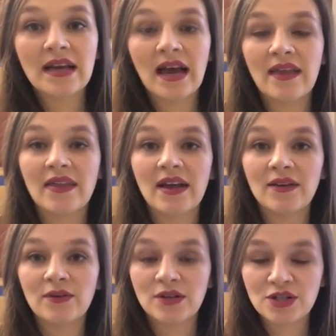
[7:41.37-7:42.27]
And then
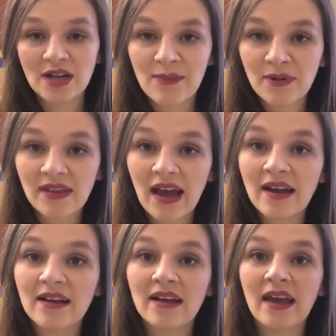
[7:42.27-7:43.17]
you can shop
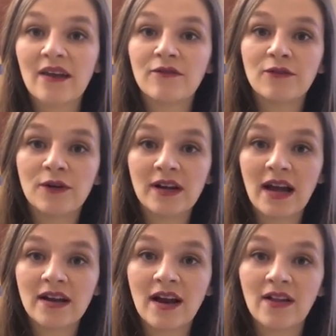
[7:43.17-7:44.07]
online, again,
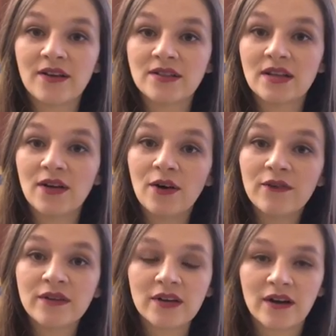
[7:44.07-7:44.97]
$49 and
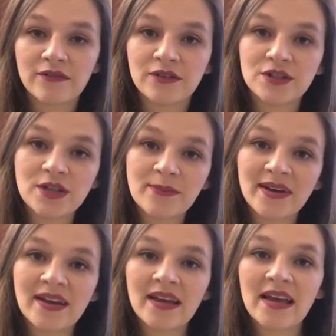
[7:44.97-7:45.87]
over, our free
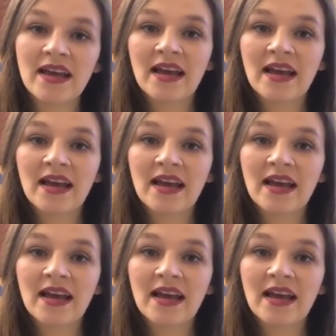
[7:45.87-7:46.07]
shipping.